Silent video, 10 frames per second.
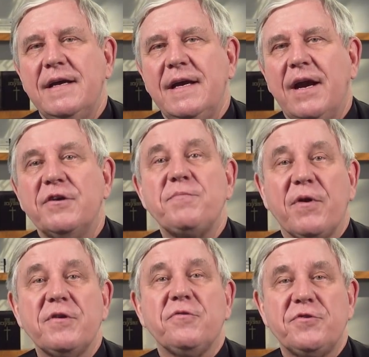In our
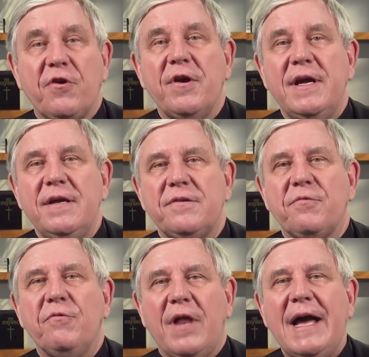spiritual journey
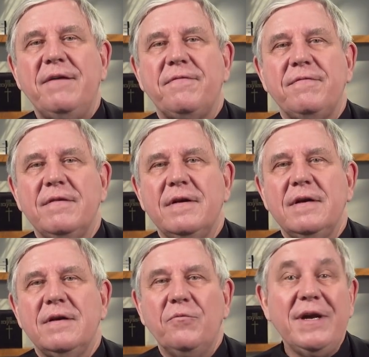through life,
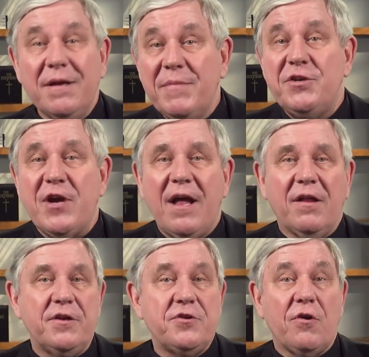we can be
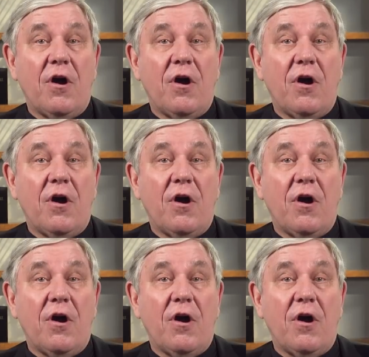challenged.